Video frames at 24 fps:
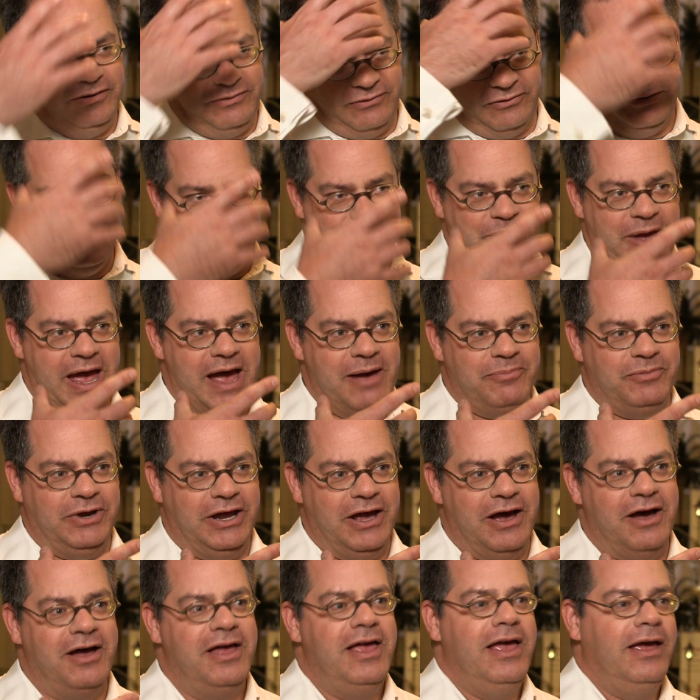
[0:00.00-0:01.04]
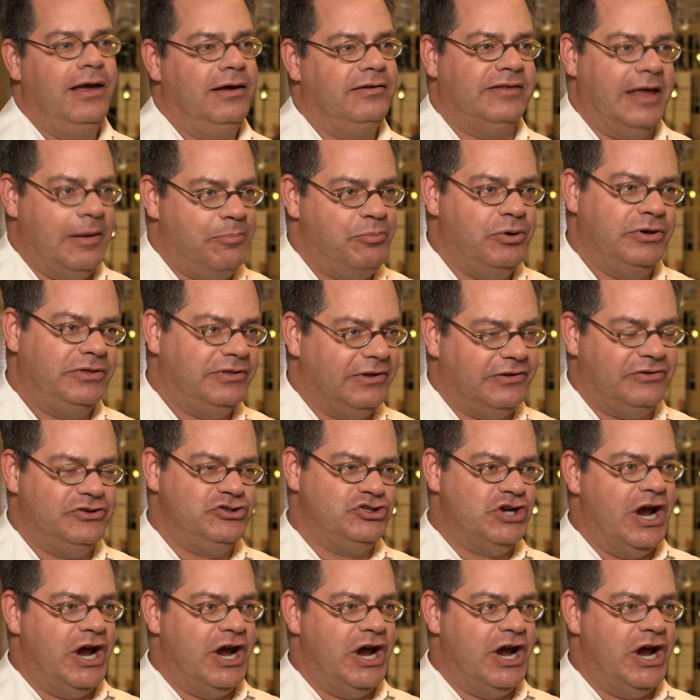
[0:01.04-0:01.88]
sleep apnea is they put this